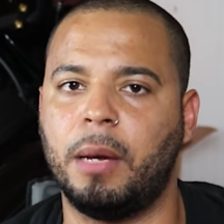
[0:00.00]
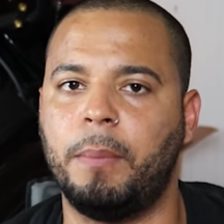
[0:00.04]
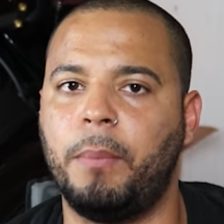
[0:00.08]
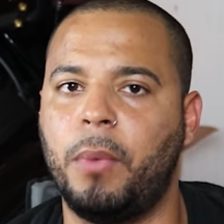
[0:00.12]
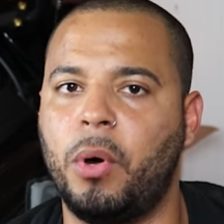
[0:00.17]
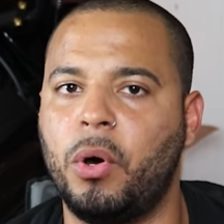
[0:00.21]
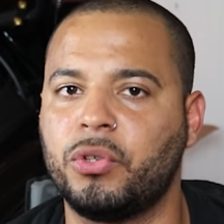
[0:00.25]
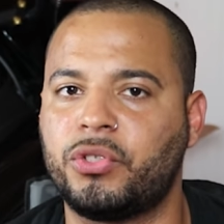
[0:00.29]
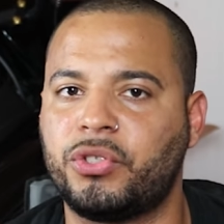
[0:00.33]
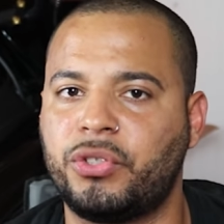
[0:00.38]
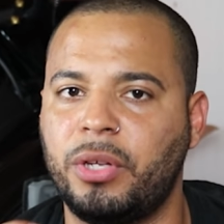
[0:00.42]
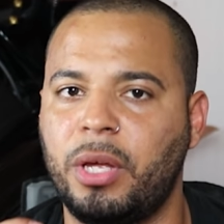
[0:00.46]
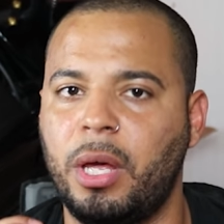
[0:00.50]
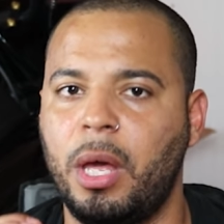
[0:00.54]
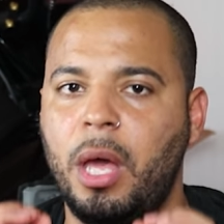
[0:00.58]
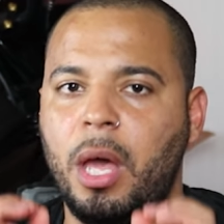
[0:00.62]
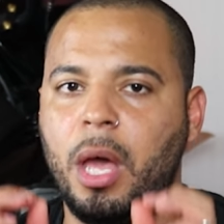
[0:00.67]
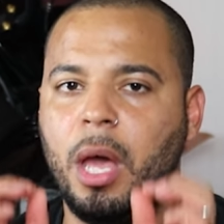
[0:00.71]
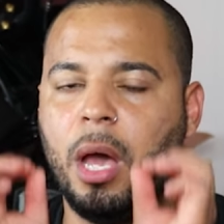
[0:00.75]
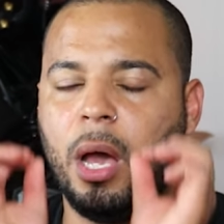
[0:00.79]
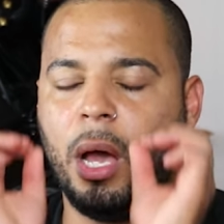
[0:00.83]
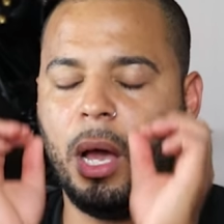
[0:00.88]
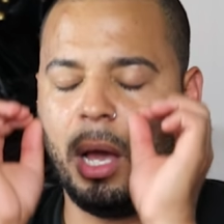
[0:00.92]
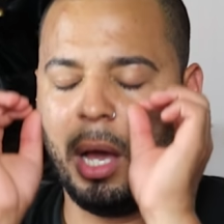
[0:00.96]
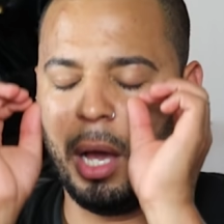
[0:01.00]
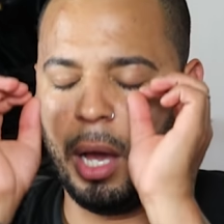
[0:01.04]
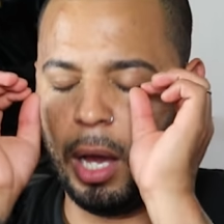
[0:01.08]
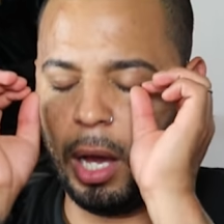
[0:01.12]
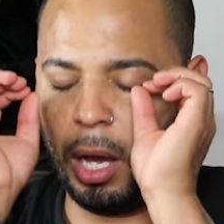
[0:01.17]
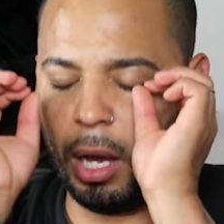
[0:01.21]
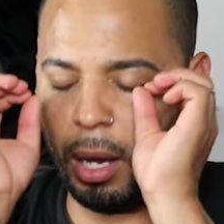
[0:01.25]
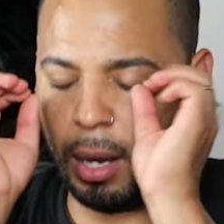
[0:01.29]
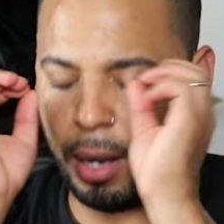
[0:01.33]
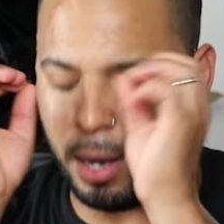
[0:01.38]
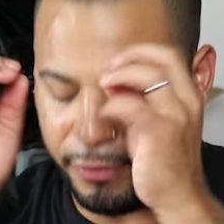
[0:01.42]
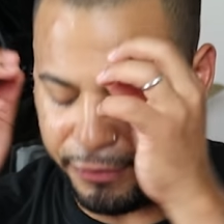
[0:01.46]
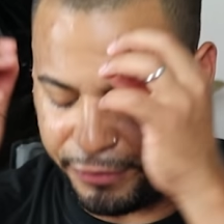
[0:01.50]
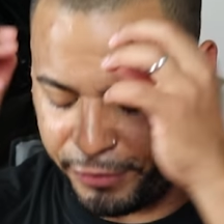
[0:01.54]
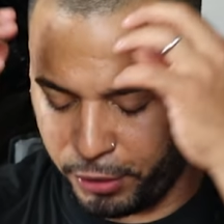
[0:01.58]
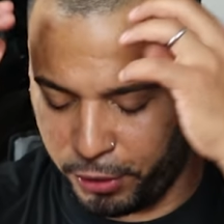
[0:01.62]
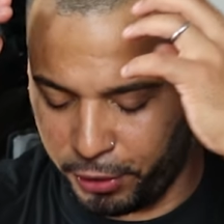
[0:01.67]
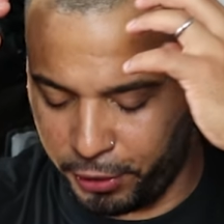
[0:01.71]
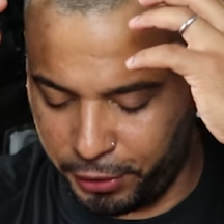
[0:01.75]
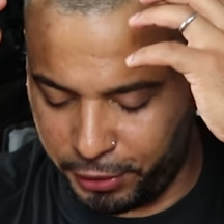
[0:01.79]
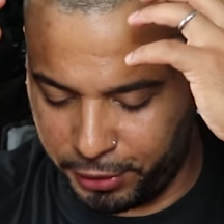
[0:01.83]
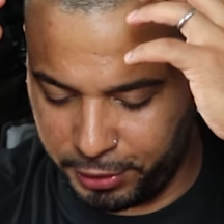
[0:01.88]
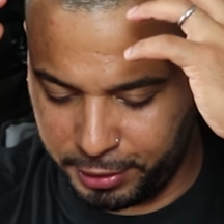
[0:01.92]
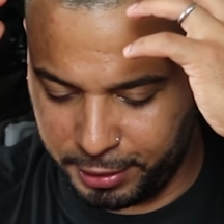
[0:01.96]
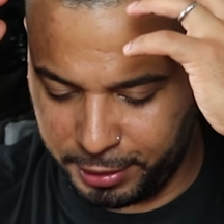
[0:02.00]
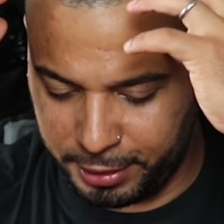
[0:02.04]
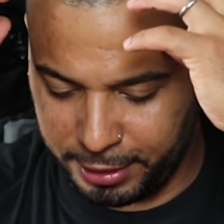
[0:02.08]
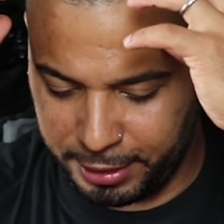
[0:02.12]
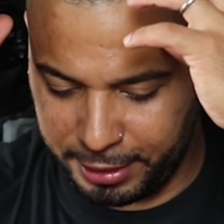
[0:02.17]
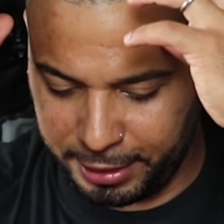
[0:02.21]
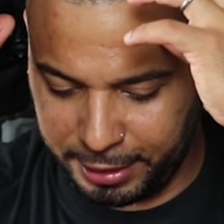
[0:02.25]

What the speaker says: most awful